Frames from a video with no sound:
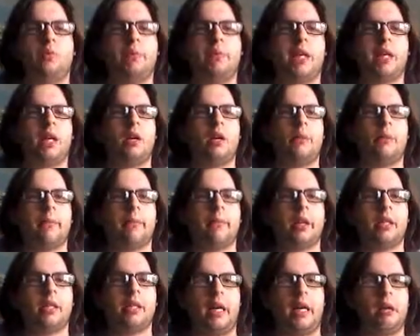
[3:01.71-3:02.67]
become
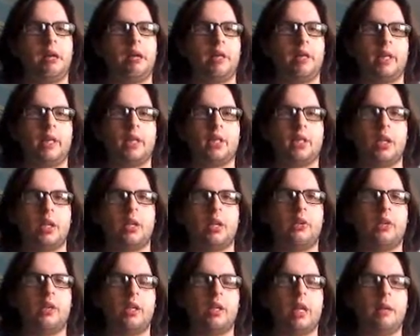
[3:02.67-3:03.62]
a terrorist
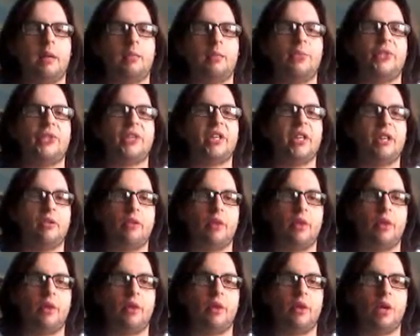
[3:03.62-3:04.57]
under the name of
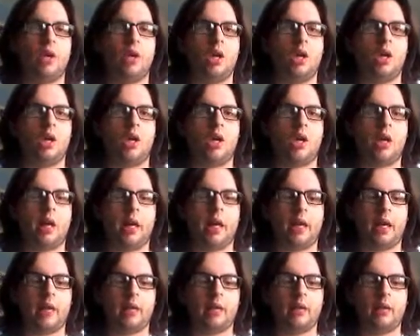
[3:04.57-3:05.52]
Zero,
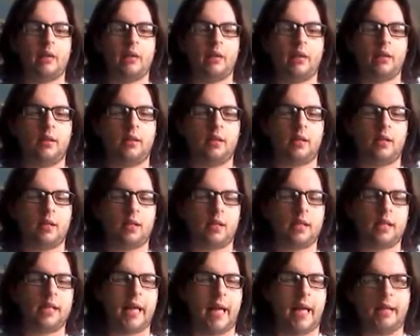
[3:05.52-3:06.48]
and
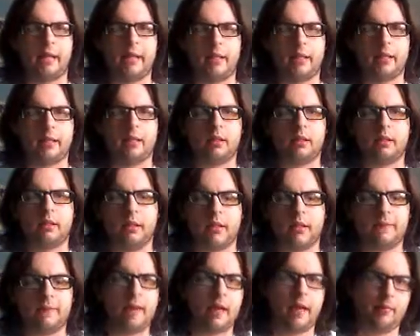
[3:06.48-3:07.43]
attacking
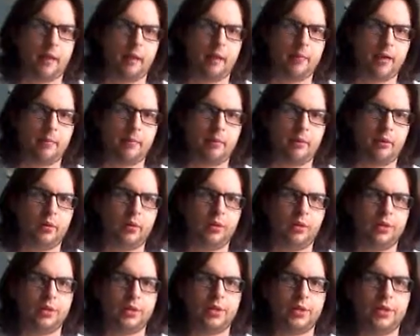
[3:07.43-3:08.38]
his family
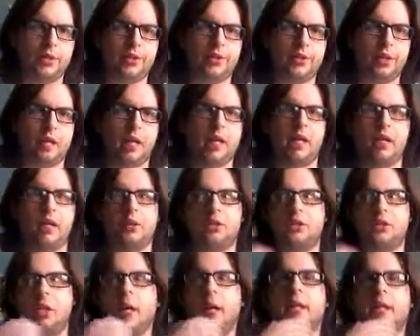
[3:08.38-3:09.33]
members and
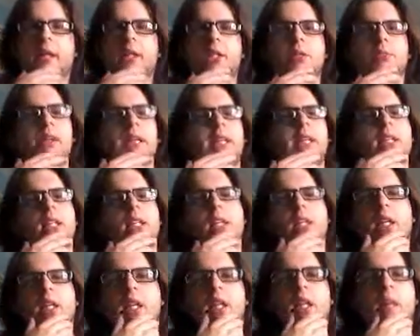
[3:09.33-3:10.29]
trying to
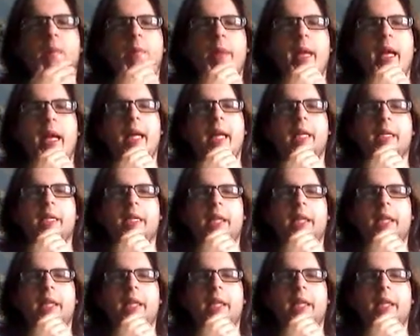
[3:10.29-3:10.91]
basically get back at the